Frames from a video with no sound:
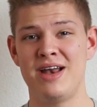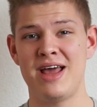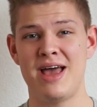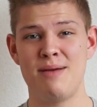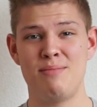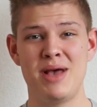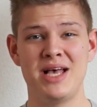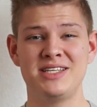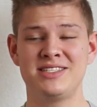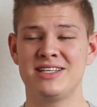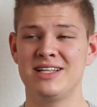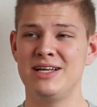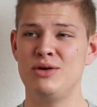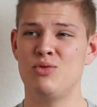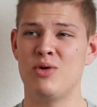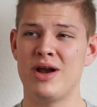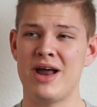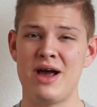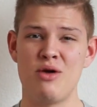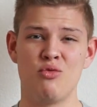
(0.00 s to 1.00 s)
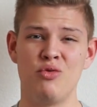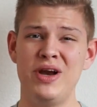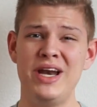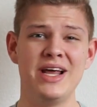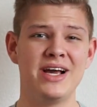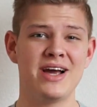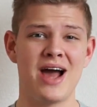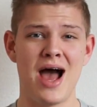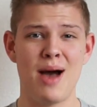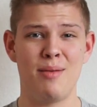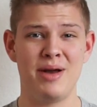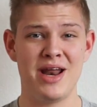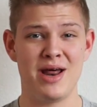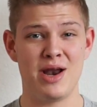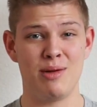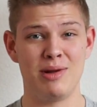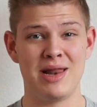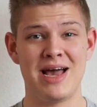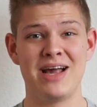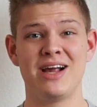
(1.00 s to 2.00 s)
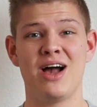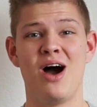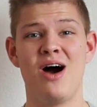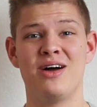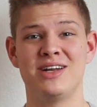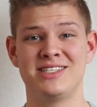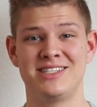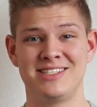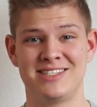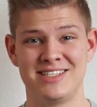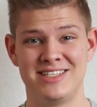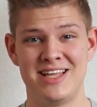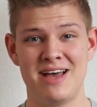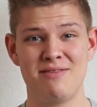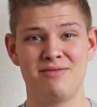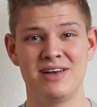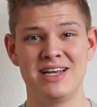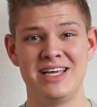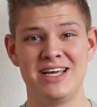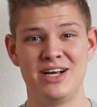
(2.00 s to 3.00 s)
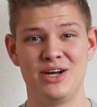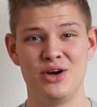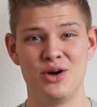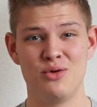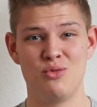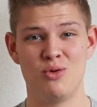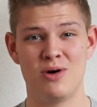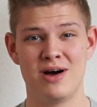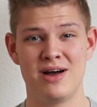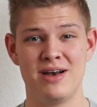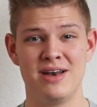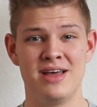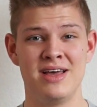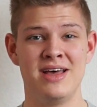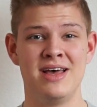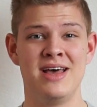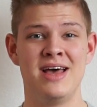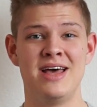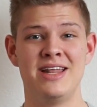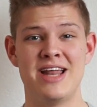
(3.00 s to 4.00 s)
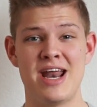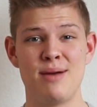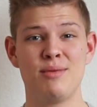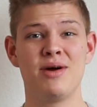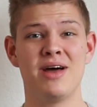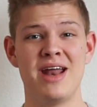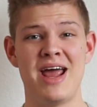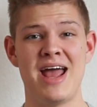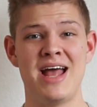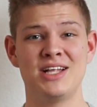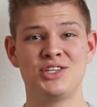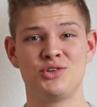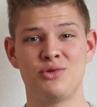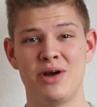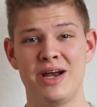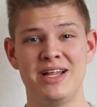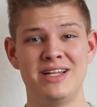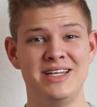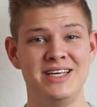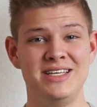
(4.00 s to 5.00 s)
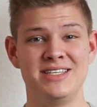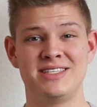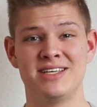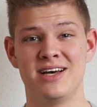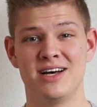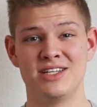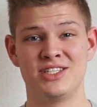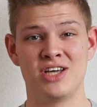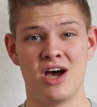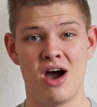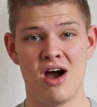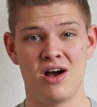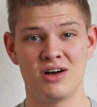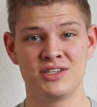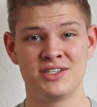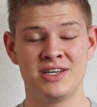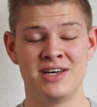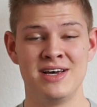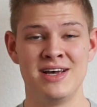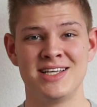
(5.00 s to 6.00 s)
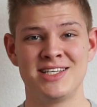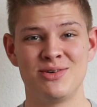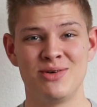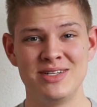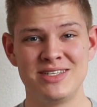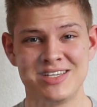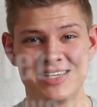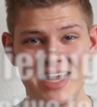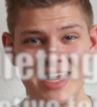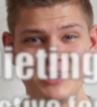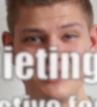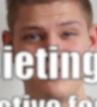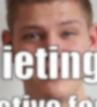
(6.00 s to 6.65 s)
And basically when I read a comment and I'm like, oh, this is definitely a good one, then I'm going to answer it in these talks. So in today's